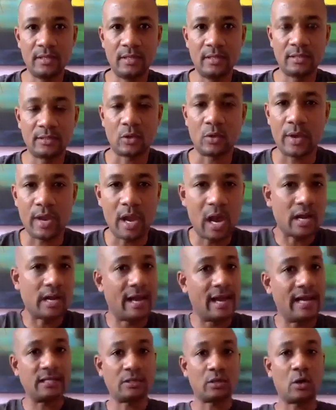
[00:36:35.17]
So yeah,
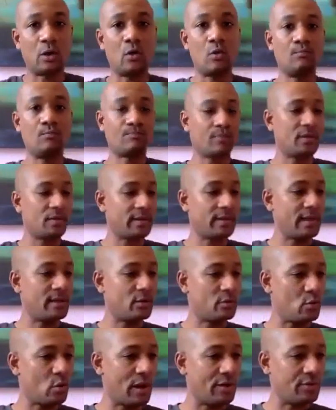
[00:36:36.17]
guys. So
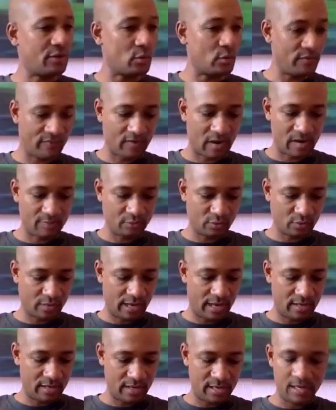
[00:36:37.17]
thank you. I think we've come to
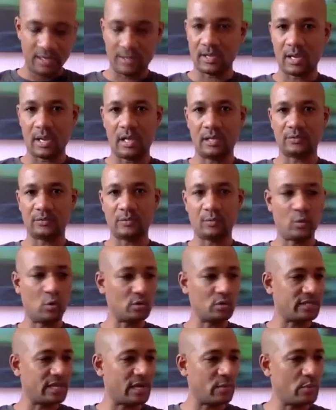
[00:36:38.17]
Candice. Anything else from your
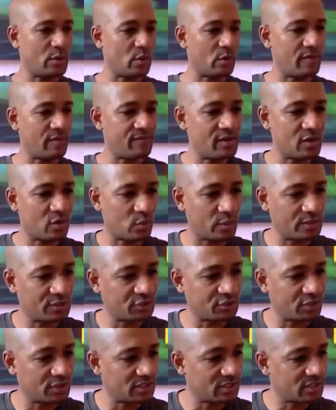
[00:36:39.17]
side? We don't have any
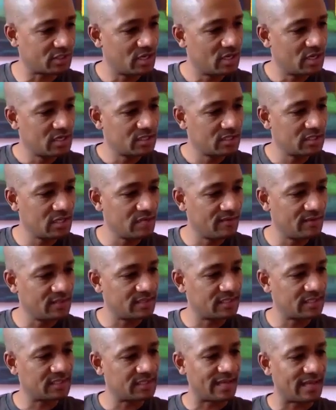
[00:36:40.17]
questions. Stephen
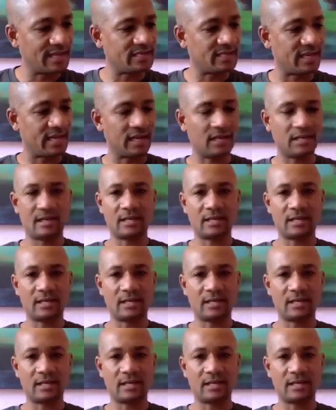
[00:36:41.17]
says.